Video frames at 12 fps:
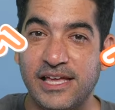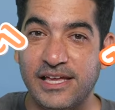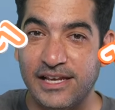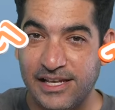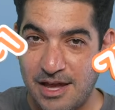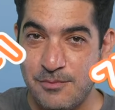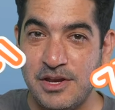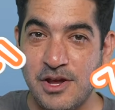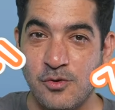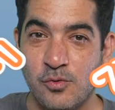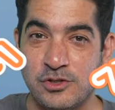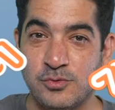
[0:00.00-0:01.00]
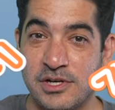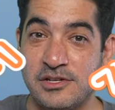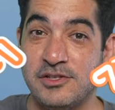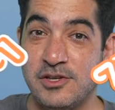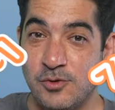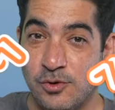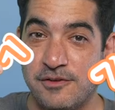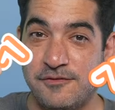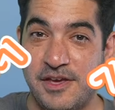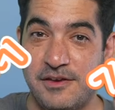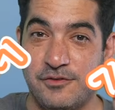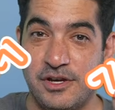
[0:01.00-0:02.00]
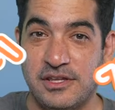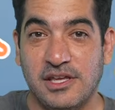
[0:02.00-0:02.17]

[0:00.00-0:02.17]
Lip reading: Let me know which one is your favorite,